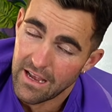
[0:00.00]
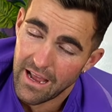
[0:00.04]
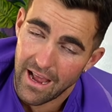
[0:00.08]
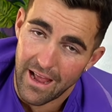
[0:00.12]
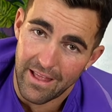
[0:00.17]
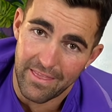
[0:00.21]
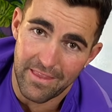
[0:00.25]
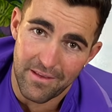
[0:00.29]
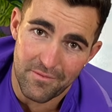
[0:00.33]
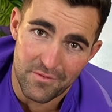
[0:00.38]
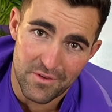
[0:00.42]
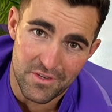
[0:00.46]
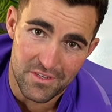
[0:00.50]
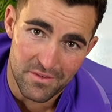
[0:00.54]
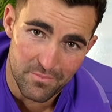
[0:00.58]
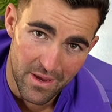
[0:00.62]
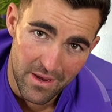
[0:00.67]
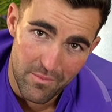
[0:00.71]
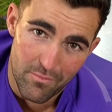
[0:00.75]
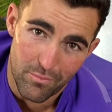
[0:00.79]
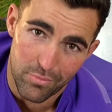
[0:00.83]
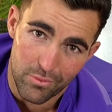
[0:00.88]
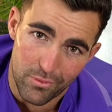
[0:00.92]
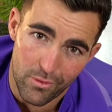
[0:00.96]
and they've just
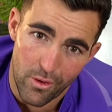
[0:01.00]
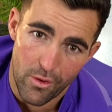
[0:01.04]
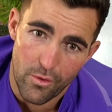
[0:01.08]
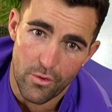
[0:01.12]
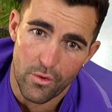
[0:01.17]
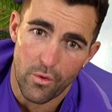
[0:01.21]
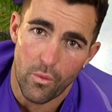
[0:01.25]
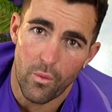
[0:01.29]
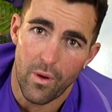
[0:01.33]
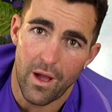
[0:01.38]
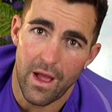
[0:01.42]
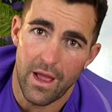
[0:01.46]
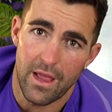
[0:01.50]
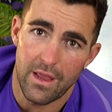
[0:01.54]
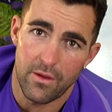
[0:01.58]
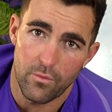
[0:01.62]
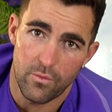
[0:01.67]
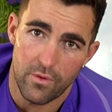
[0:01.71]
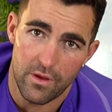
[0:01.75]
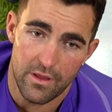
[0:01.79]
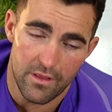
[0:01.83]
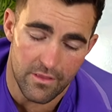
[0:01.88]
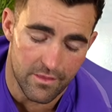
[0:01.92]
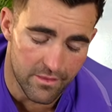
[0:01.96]
been blown away
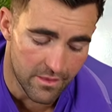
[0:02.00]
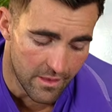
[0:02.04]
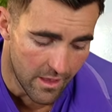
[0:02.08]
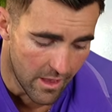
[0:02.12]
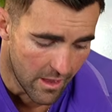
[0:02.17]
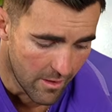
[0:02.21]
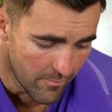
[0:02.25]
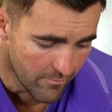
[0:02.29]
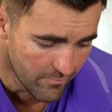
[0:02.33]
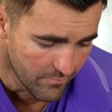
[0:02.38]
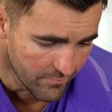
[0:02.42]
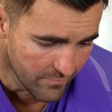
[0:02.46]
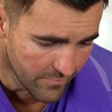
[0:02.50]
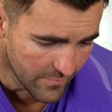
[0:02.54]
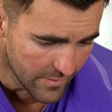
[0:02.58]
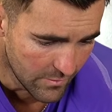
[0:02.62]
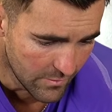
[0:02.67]
with the